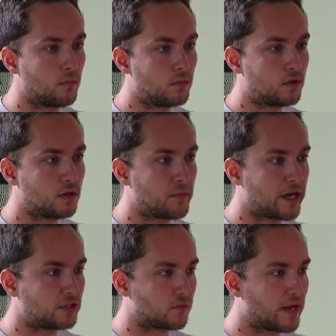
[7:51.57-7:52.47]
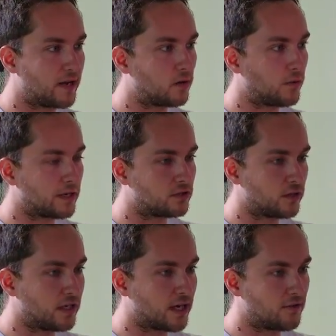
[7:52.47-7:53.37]
You can imagine right now going and
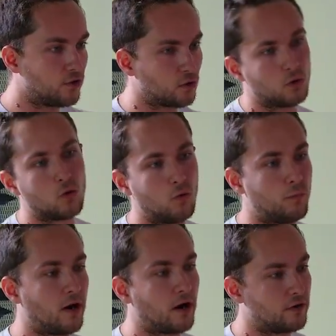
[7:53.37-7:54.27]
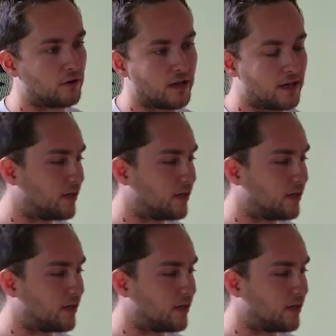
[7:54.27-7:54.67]
drinking out of your local pond or lake.